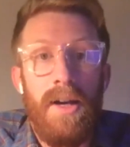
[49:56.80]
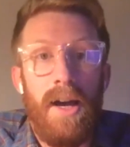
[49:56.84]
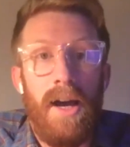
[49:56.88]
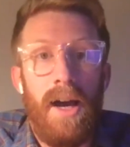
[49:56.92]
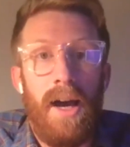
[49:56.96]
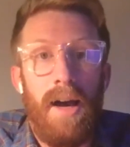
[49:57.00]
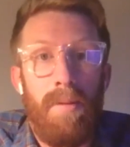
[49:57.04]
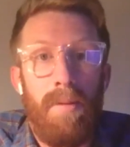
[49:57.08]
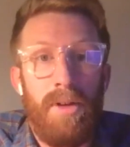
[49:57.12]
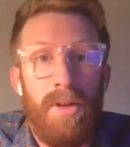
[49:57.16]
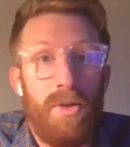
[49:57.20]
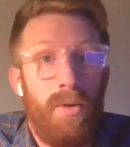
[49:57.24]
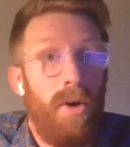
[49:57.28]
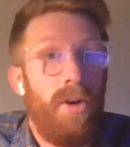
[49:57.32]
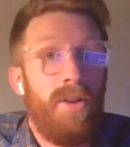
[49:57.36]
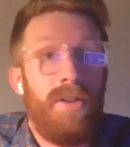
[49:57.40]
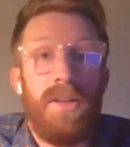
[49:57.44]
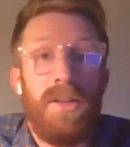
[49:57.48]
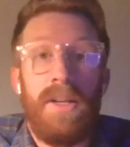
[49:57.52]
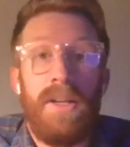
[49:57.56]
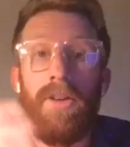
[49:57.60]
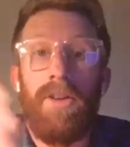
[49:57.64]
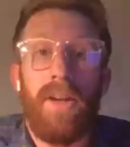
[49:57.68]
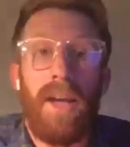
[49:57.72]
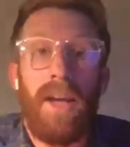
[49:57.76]
as well as
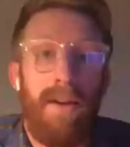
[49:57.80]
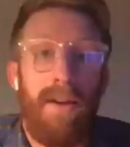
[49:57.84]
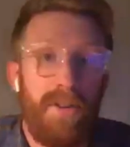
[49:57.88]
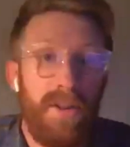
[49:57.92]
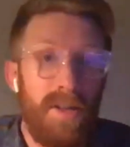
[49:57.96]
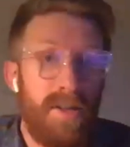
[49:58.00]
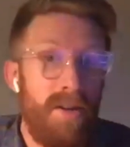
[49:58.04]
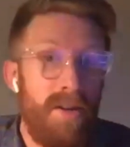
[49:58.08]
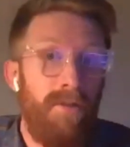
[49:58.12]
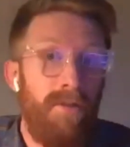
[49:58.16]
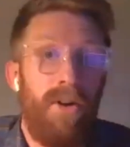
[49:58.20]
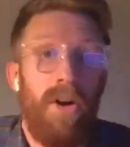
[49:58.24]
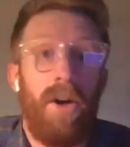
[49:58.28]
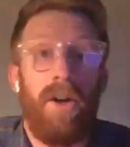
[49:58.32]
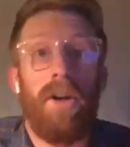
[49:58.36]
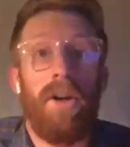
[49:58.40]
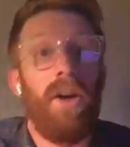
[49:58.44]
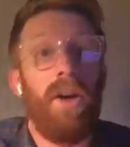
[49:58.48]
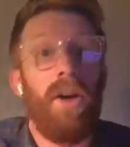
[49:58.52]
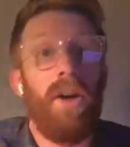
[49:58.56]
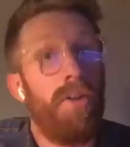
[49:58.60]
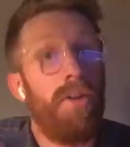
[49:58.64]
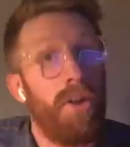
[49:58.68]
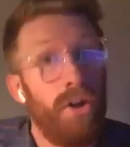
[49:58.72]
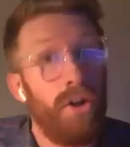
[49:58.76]
the Healing Advocacy Fund and
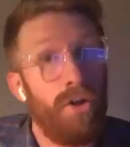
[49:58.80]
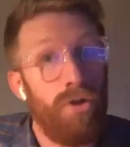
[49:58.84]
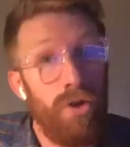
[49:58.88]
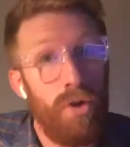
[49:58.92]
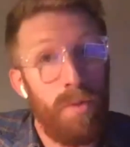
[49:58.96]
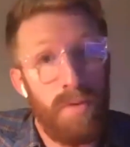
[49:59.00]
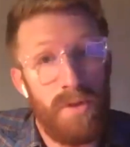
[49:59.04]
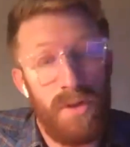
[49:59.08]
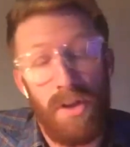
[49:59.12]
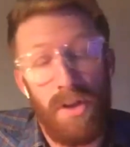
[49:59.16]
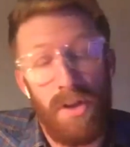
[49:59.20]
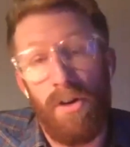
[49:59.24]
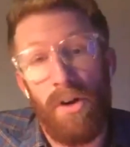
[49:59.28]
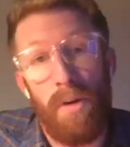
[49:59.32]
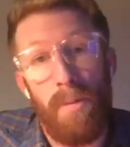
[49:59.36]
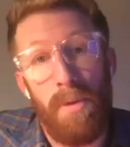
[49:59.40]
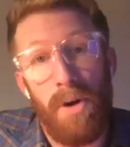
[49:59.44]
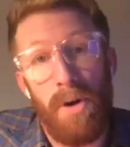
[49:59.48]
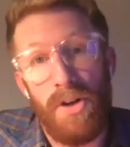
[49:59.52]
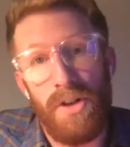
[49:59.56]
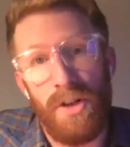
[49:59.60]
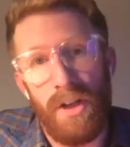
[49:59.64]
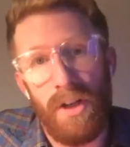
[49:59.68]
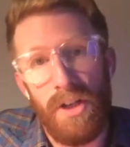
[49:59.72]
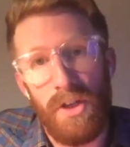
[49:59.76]
other groups that are
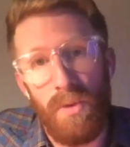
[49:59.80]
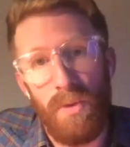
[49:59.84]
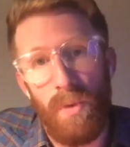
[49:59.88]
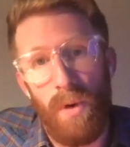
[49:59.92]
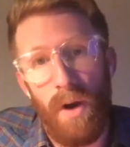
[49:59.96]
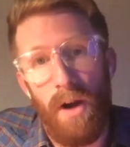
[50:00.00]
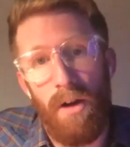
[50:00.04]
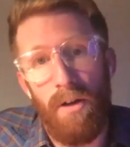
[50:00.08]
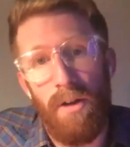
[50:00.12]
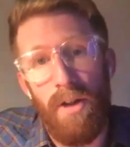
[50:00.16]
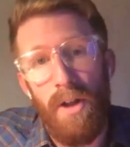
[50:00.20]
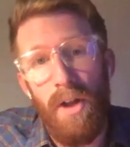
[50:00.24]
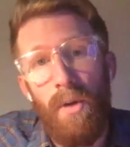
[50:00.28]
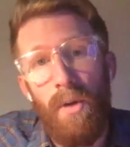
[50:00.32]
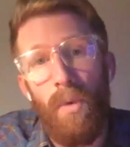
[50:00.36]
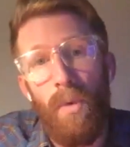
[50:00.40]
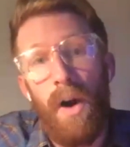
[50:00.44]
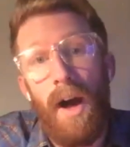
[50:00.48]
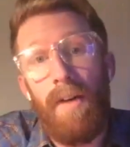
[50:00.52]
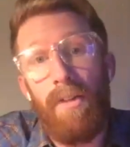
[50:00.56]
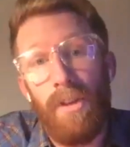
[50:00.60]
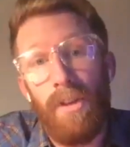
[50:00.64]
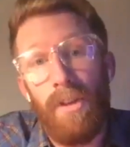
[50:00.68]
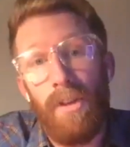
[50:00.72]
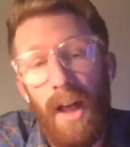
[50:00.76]
emerging as well, will
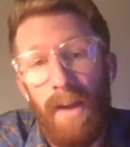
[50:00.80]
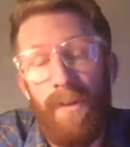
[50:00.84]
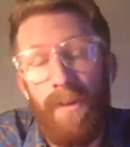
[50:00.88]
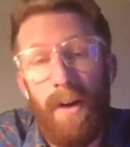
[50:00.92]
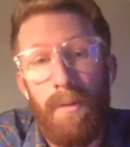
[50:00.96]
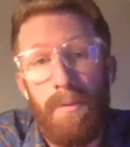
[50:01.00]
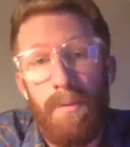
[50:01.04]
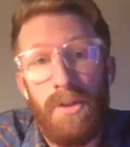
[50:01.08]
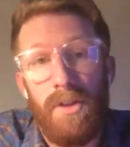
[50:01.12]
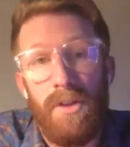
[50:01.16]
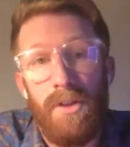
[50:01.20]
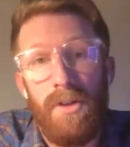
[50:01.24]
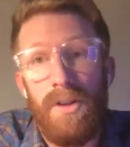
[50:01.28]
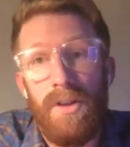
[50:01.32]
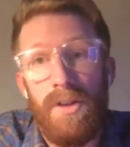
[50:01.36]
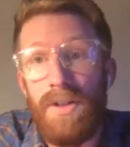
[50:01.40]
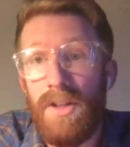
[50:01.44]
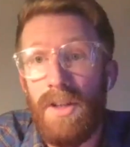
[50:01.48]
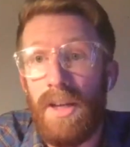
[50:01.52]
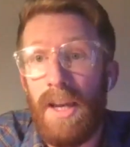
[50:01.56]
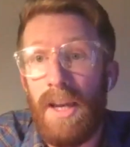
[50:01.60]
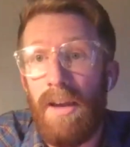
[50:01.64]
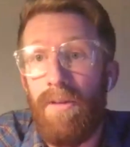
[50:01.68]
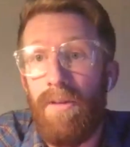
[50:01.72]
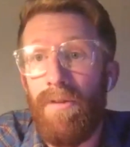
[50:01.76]
have a lot of opportunities
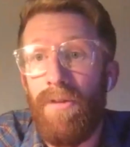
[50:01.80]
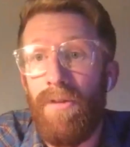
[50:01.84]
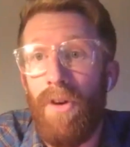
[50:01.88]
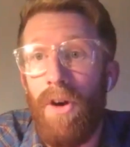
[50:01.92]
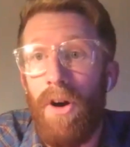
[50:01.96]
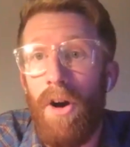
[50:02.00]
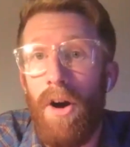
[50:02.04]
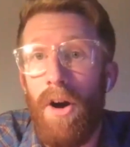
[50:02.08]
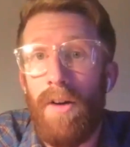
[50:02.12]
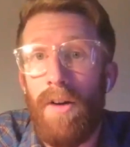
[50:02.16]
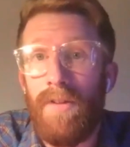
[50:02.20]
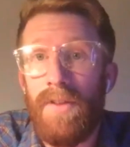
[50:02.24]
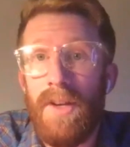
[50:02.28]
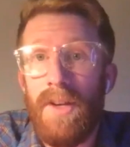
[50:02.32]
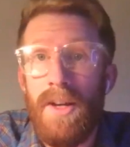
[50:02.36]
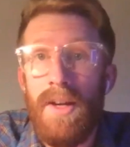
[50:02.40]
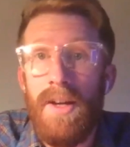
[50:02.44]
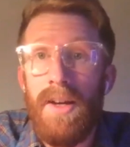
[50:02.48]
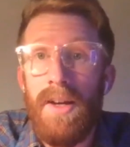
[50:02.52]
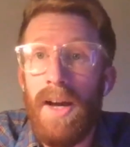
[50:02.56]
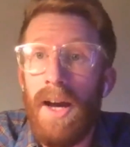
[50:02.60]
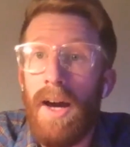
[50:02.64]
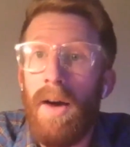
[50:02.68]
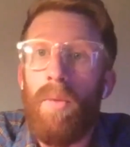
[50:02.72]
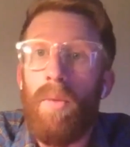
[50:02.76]
to get involved
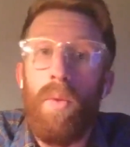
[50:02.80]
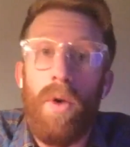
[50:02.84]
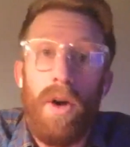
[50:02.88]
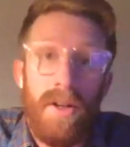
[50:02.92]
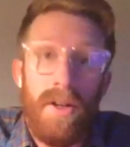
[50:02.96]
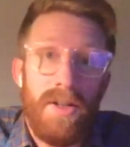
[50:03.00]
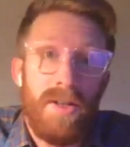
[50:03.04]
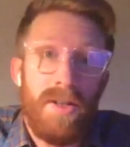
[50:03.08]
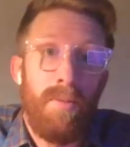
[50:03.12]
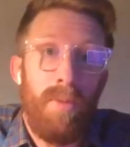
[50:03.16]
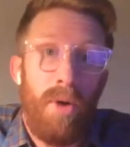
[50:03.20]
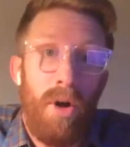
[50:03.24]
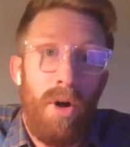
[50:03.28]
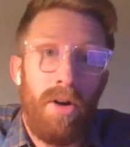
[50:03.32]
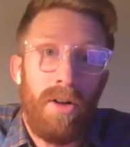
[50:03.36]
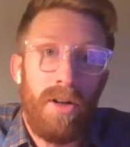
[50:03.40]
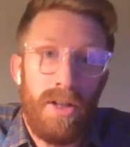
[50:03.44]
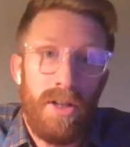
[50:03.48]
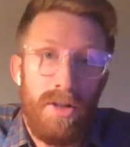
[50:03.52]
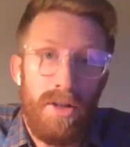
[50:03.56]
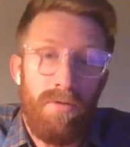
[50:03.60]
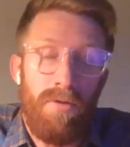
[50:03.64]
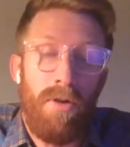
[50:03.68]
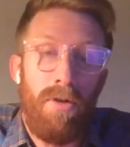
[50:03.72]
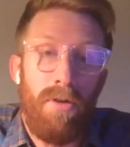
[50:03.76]
once the ball
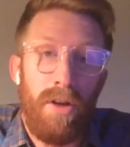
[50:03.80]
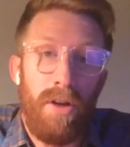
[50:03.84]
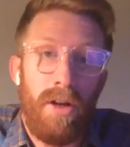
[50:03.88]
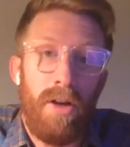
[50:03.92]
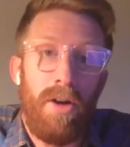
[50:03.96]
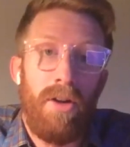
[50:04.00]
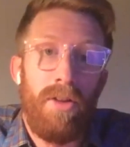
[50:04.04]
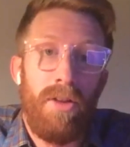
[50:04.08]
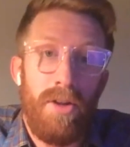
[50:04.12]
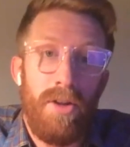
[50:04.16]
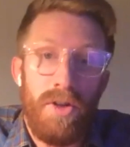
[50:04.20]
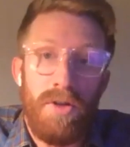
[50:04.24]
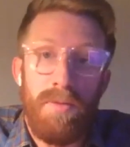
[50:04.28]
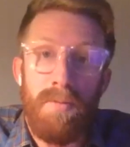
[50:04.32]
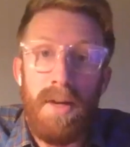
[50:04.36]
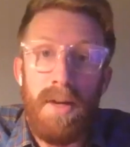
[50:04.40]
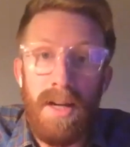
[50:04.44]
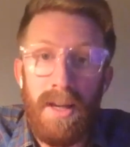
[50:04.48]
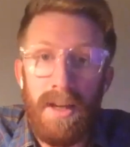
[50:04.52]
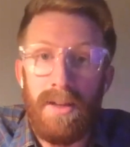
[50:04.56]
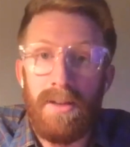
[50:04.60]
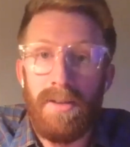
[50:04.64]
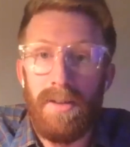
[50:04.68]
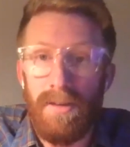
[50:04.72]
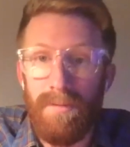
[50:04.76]
gets rolling on those
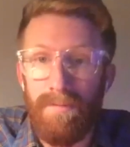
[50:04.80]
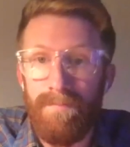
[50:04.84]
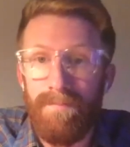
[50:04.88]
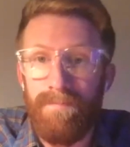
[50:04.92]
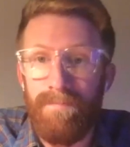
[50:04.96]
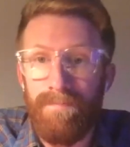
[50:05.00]
meetings.